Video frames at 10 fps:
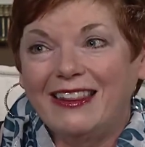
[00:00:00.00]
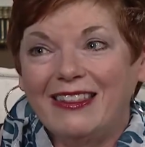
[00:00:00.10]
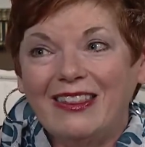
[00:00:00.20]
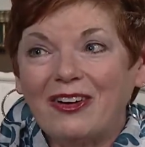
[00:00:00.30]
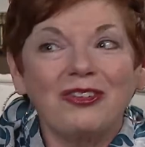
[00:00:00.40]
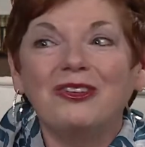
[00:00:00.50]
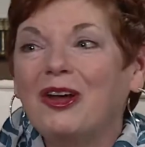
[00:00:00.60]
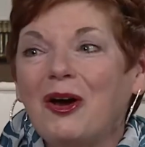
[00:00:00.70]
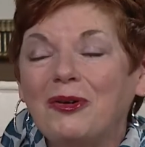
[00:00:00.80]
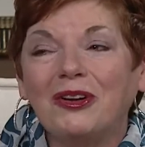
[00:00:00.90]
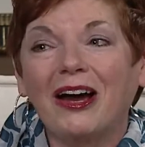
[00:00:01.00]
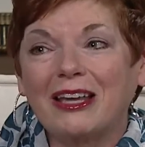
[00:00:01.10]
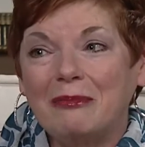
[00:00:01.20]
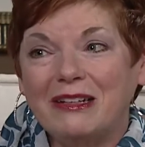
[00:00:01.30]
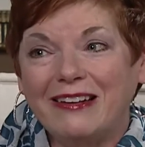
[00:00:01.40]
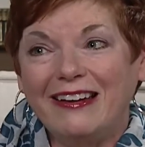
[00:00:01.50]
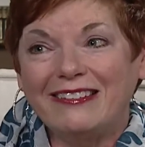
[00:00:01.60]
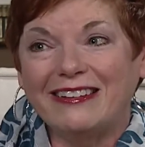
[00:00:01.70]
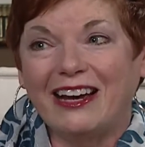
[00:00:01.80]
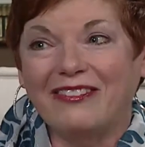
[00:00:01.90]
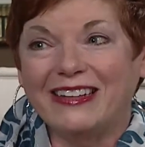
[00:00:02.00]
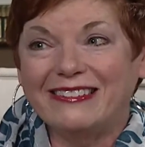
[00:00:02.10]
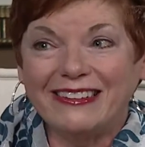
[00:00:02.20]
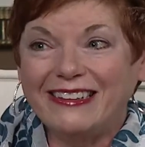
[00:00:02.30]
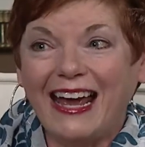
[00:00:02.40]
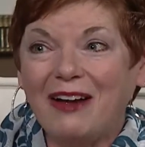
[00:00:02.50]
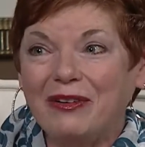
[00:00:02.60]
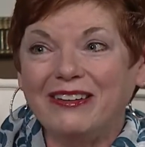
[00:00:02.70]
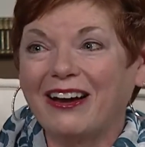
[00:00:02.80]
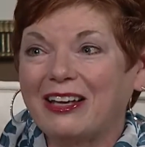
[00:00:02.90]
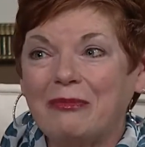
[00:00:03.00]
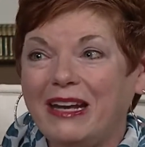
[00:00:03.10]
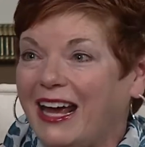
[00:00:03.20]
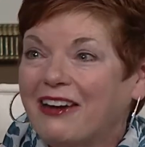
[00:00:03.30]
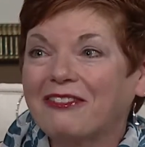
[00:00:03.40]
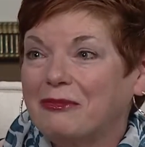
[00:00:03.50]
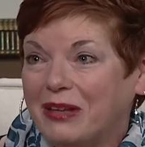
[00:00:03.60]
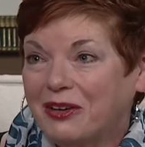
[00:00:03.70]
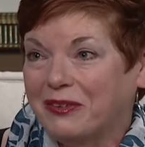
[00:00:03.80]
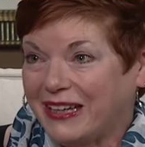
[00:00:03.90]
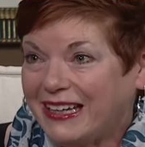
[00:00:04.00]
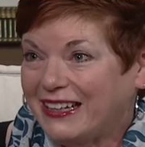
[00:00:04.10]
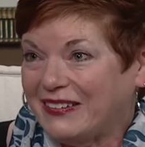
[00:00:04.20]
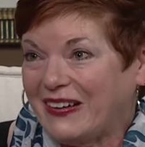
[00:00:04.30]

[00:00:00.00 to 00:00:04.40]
there's no documentation of it. Today we document every meal we eat,